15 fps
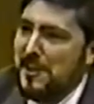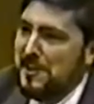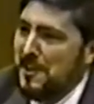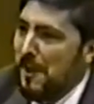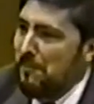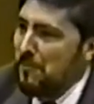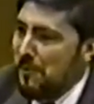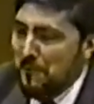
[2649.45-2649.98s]

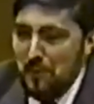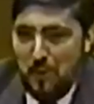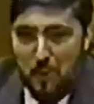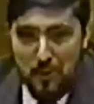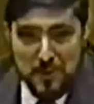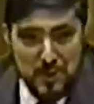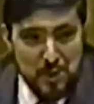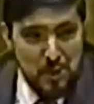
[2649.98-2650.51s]
except, of
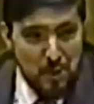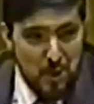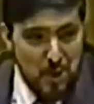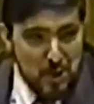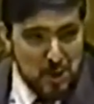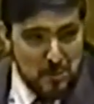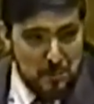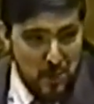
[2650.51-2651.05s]
course,
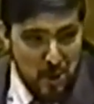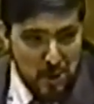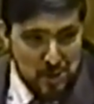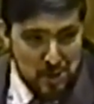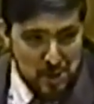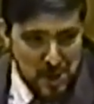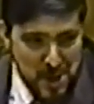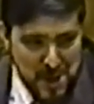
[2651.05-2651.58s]
George
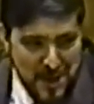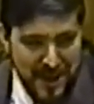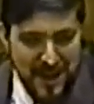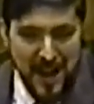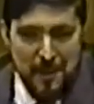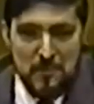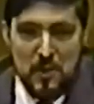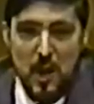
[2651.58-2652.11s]
Bush.
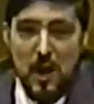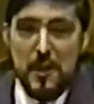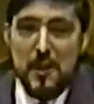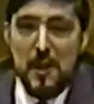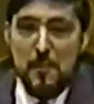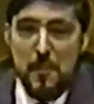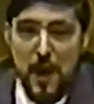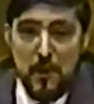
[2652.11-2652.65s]
And I'm
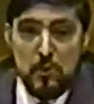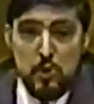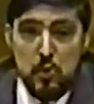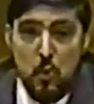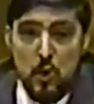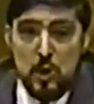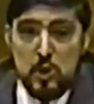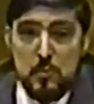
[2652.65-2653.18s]
talking about
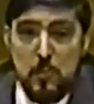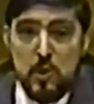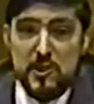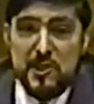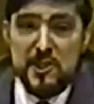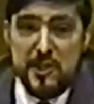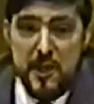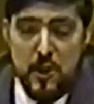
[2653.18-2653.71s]
George
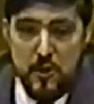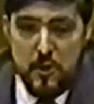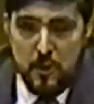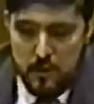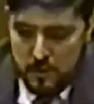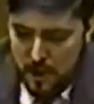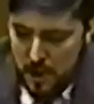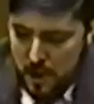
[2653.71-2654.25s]
Bush
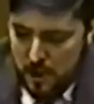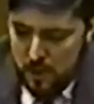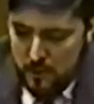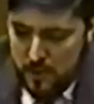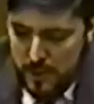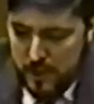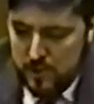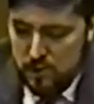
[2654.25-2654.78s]
Sr.,
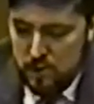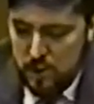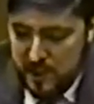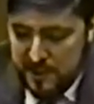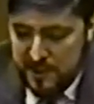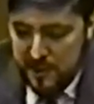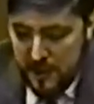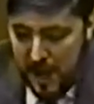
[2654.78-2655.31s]
who did
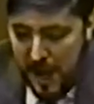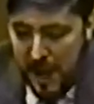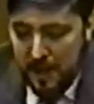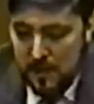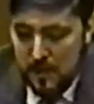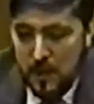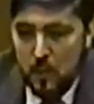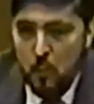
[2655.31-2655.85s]
just
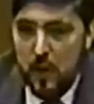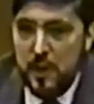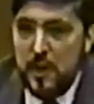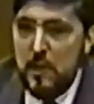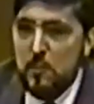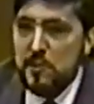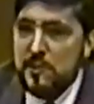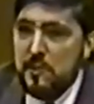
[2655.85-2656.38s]
that when
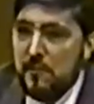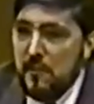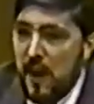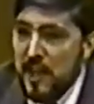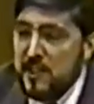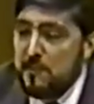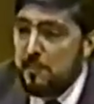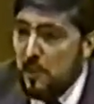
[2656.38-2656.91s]
he was the
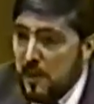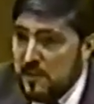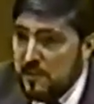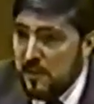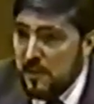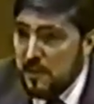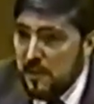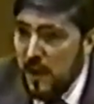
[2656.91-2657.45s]
vice
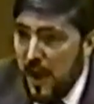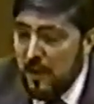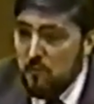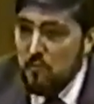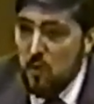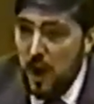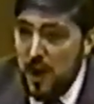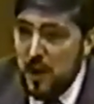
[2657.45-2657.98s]
president
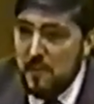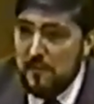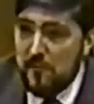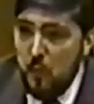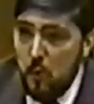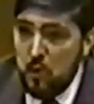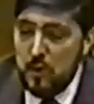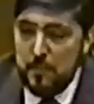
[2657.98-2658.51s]
and running
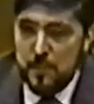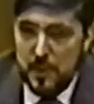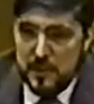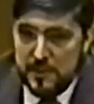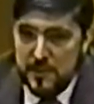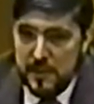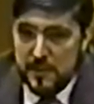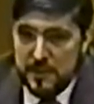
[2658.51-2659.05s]
for the
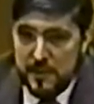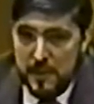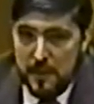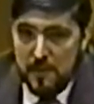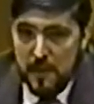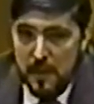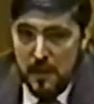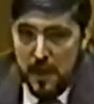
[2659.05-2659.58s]

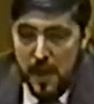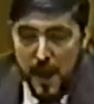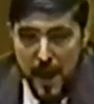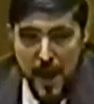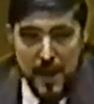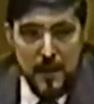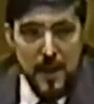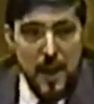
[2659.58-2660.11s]
presidency
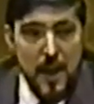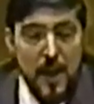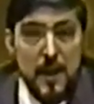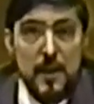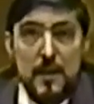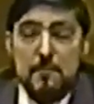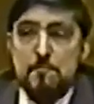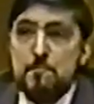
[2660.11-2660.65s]
at
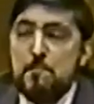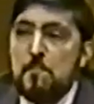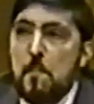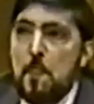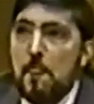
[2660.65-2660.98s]
a